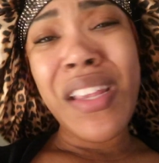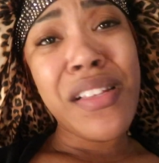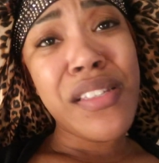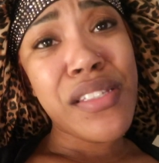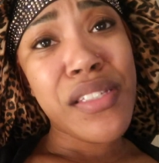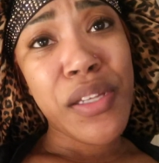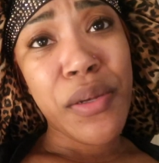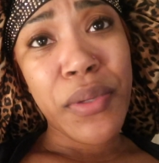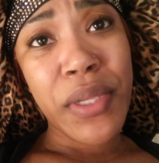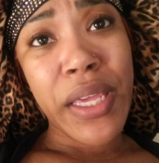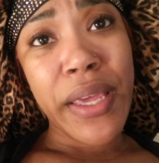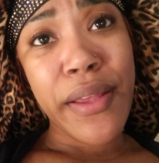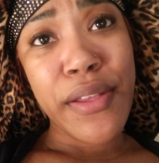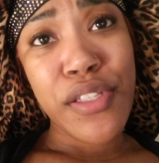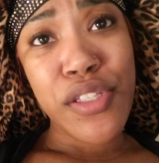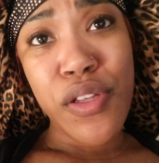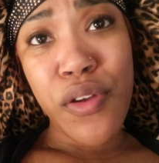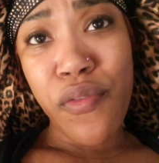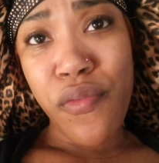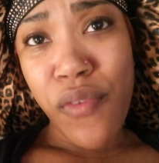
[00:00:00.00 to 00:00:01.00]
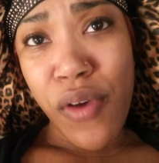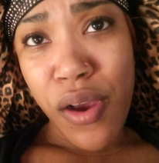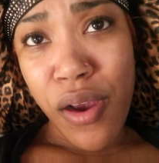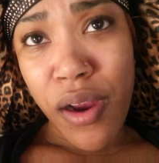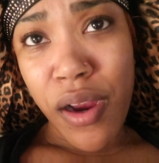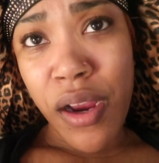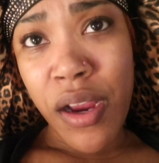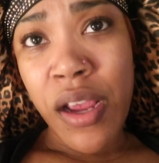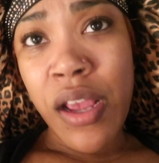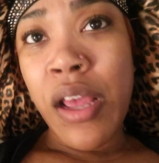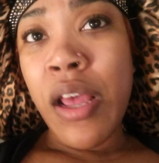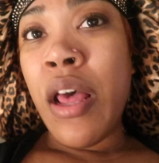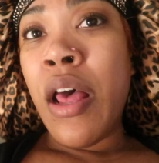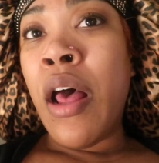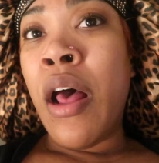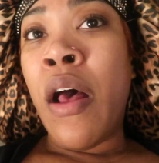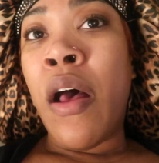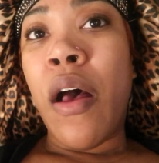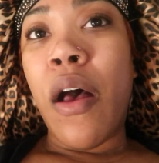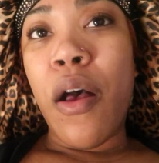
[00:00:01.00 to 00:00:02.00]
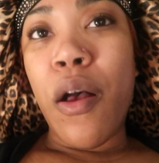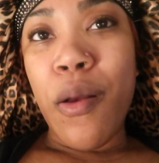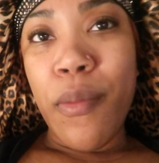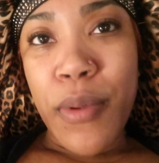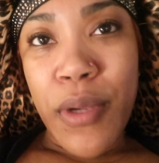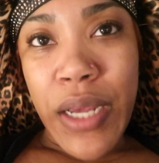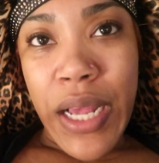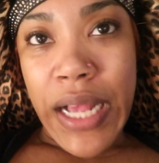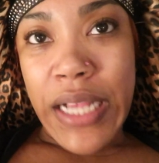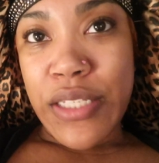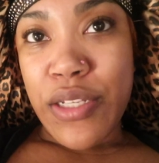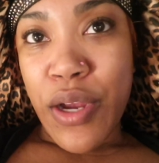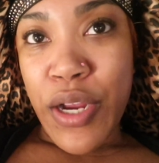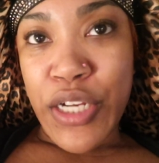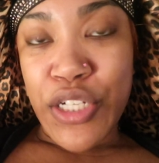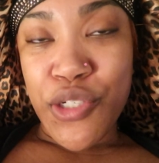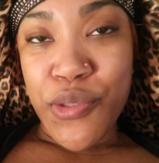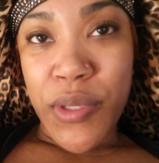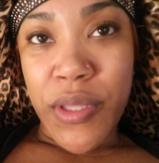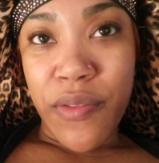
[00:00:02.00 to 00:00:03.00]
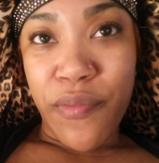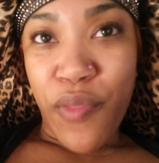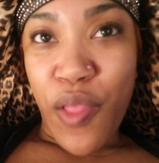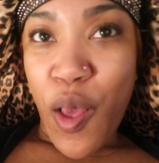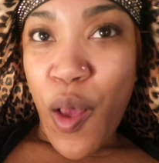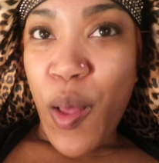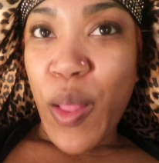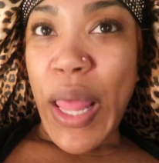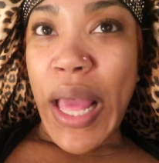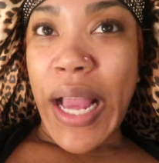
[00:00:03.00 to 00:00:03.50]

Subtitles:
So yeah, so far I hope you guys are enjoying the vlog.